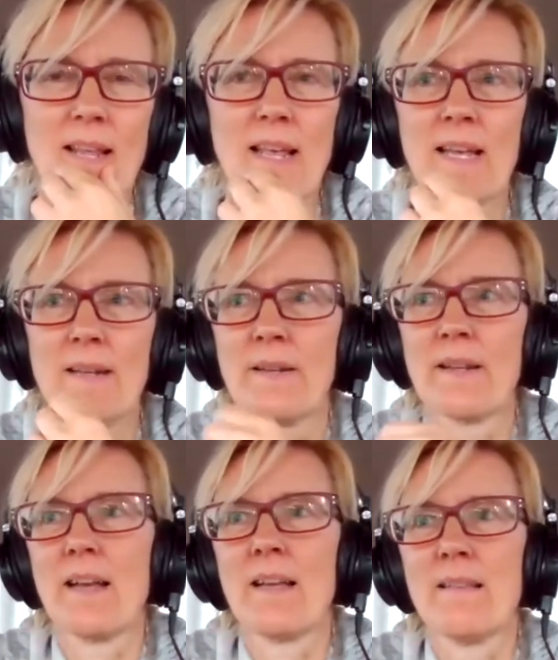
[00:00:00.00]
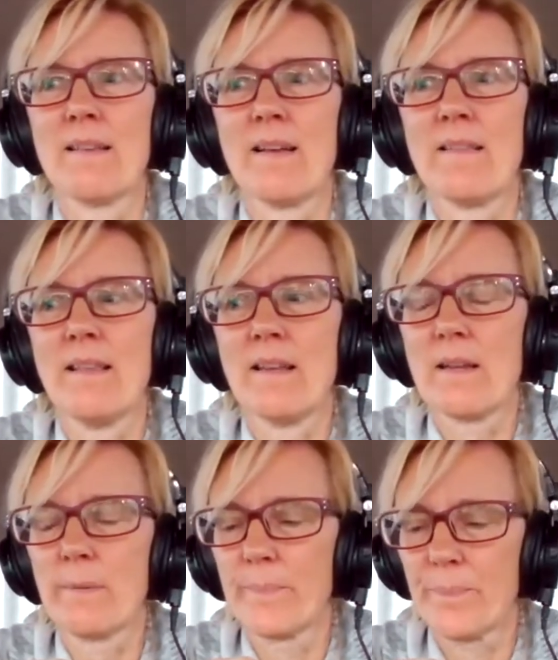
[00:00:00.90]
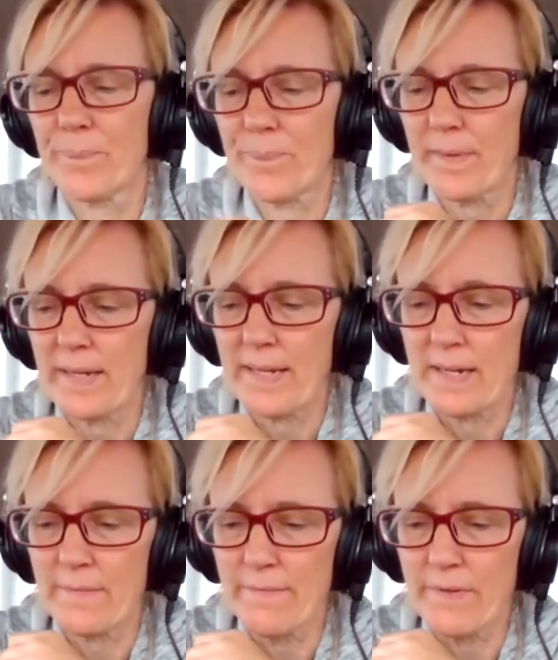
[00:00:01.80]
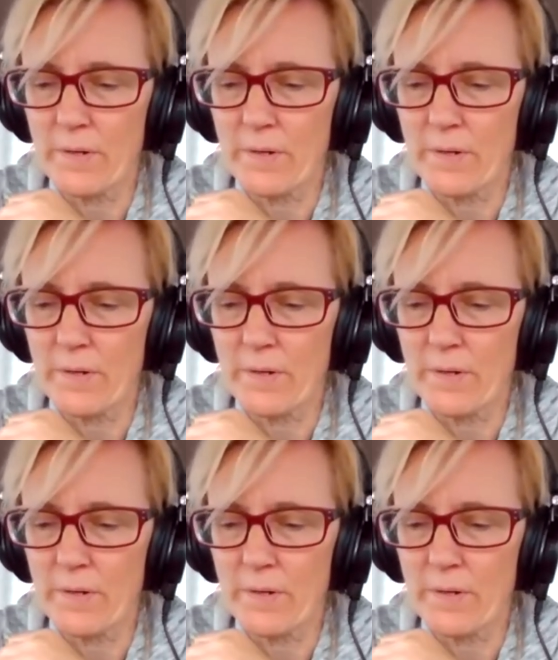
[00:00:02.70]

And I think if